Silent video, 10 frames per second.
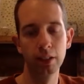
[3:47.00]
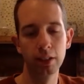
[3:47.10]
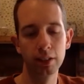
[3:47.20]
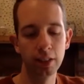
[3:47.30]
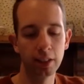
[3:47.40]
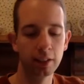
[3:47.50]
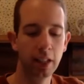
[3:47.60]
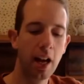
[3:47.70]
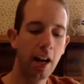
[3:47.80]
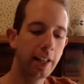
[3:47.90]
Yeah,
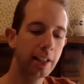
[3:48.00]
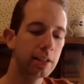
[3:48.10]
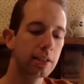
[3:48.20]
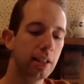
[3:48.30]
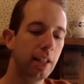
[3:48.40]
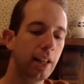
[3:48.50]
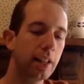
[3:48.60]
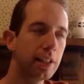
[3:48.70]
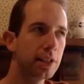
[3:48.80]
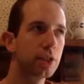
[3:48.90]
I guess
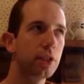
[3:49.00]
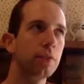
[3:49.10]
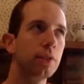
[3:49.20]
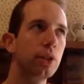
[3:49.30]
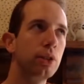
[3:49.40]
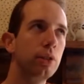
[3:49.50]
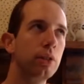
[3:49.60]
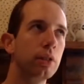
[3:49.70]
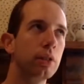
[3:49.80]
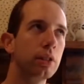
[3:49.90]
there's sort of
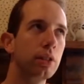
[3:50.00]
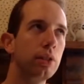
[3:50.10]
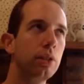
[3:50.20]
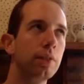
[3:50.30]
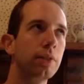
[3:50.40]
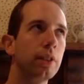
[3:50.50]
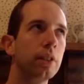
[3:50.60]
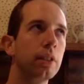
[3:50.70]
two different